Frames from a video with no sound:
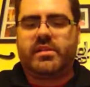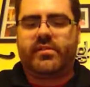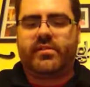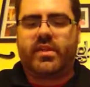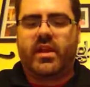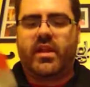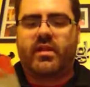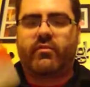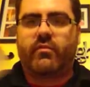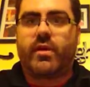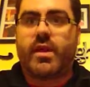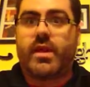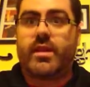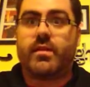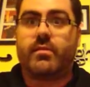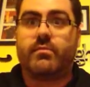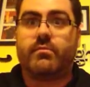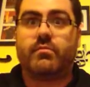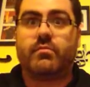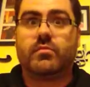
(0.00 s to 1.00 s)
of kind of
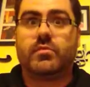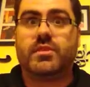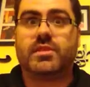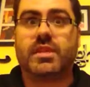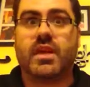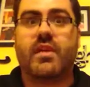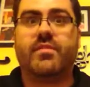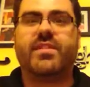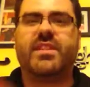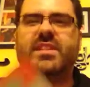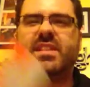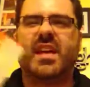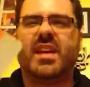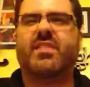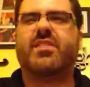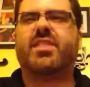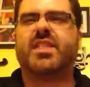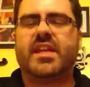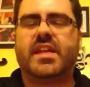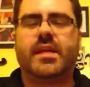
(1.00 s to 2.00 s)
random stuff that's kind
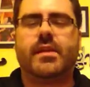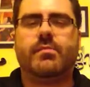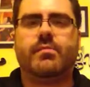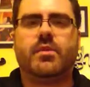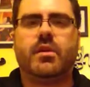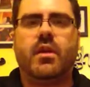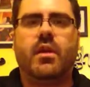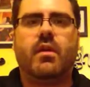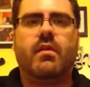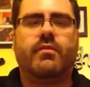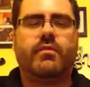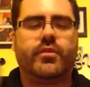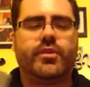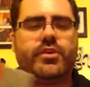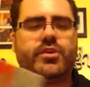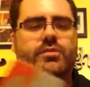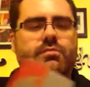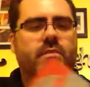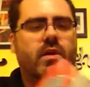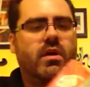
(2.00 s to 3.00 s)
of themed for
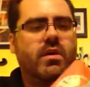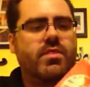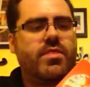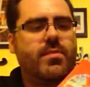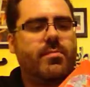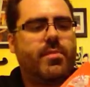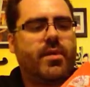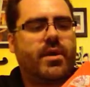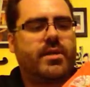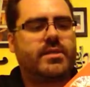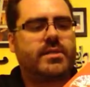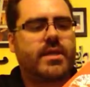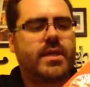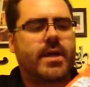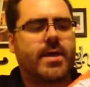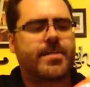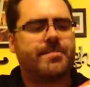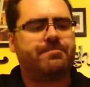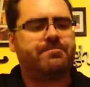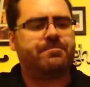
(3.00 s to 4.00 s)
each month. But
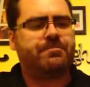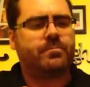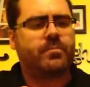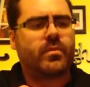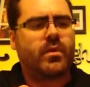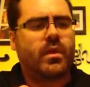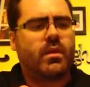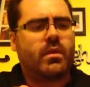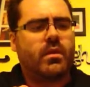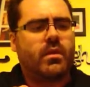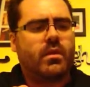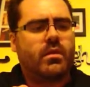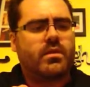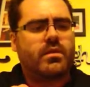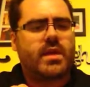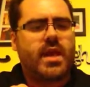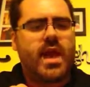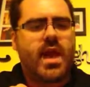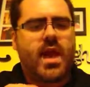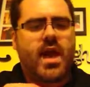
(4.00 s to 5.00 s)

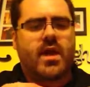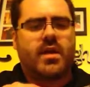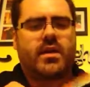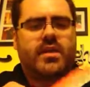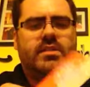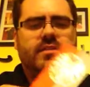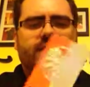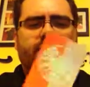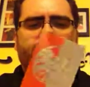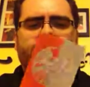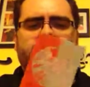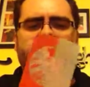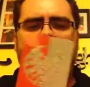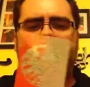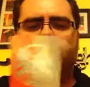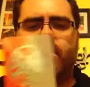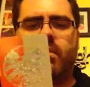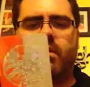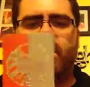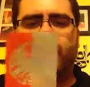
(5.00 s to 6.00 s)
yeah, it's $15
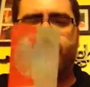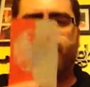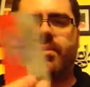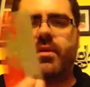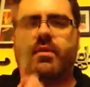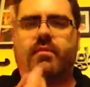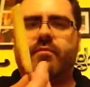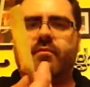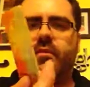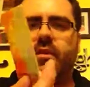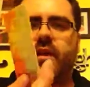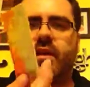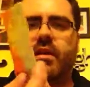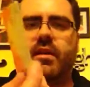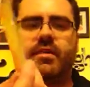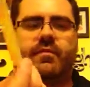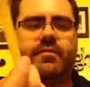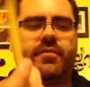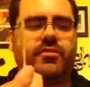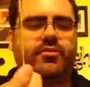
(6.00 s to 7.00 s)
a month, but for an
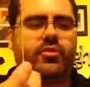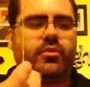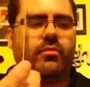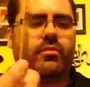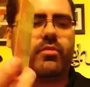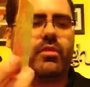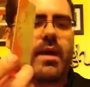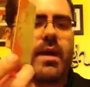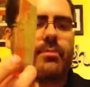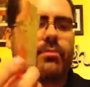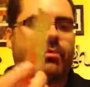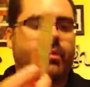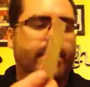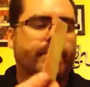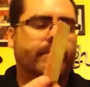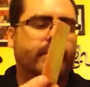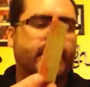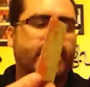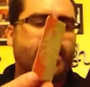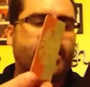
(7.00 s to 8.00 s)
official prop
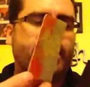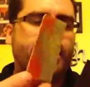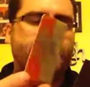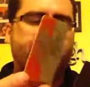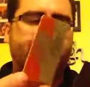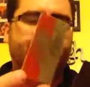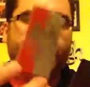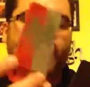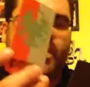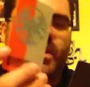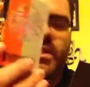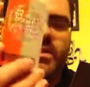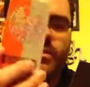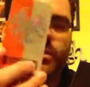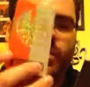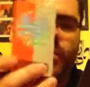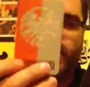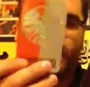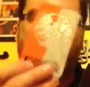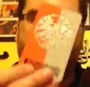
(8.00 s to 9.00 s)
replica, that's
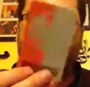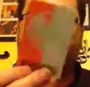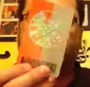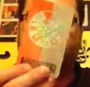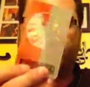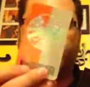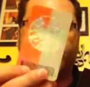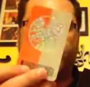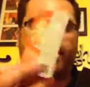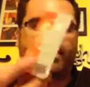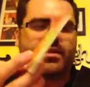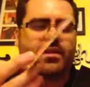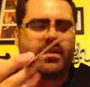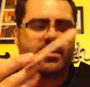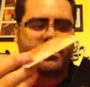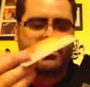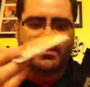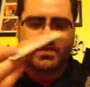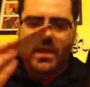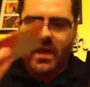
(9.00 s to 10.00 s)
pretty neat. I like
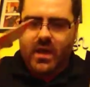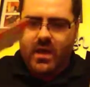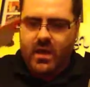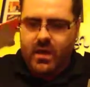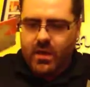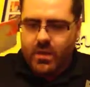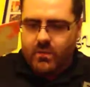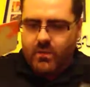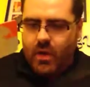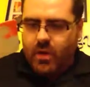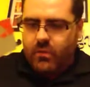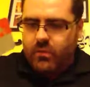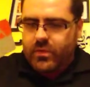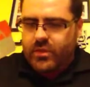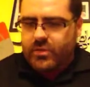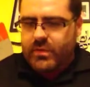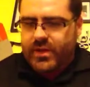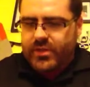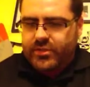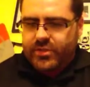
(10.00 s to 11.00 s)
this. Oh,
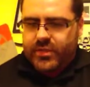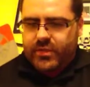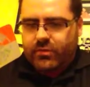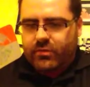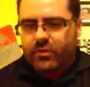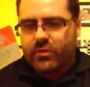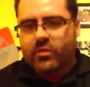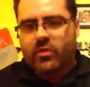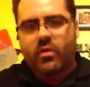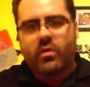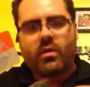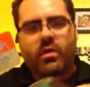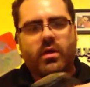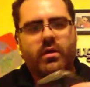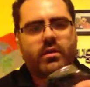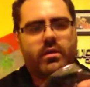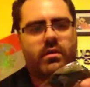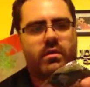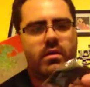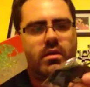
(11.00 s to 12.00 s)
you actually get a little
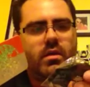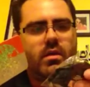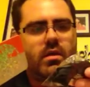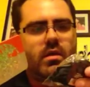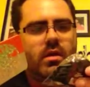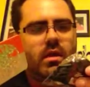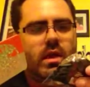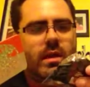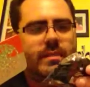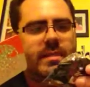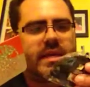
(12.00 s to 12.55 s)
cord. I'm